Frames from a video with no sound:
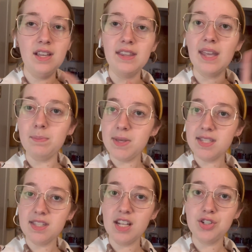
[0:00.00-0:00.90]
that
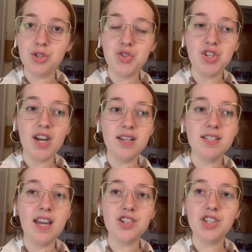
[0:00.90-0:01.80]
piece that I showed you guys.
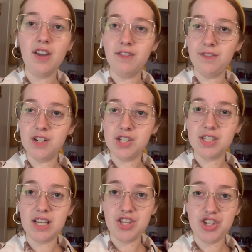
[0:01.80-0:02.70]
I actually haven't finished
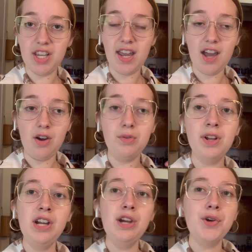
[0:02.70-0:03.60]
sketching it out,
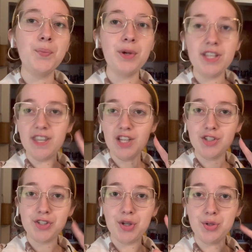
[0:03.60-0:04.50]
but I think I'll
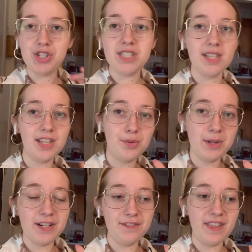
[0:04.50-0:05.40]
show just a little bit
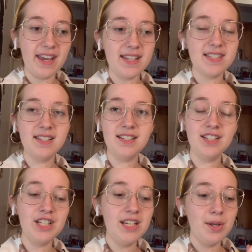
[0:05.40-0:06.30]
of that
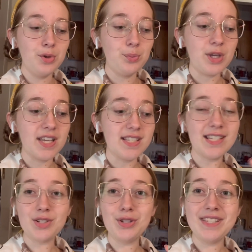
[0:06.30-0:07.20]
because
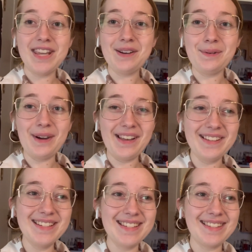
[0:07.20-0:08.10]
it's going to take a while
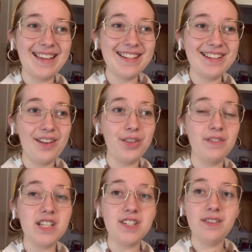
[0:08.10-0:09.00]
to sketch out the
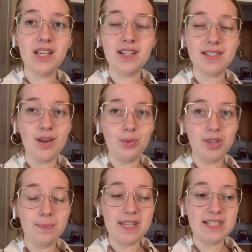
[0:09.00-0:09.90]
rest of it because I want the
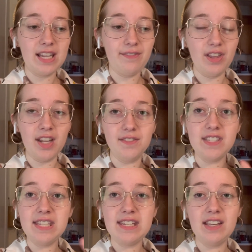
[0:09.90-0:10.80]
piece to have a lot of
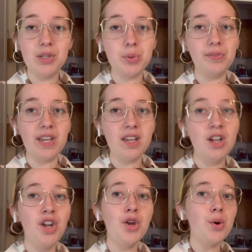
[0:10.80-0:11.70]
details with like
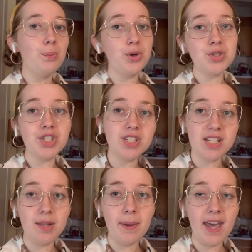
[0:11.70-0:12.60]
posters in
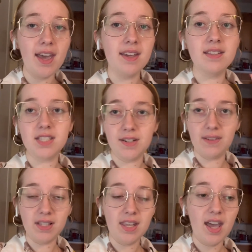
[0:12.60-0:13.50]
the back and stuff
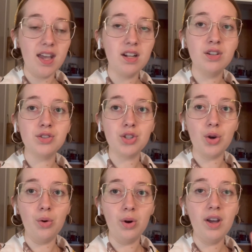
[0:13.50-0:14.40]
like that. So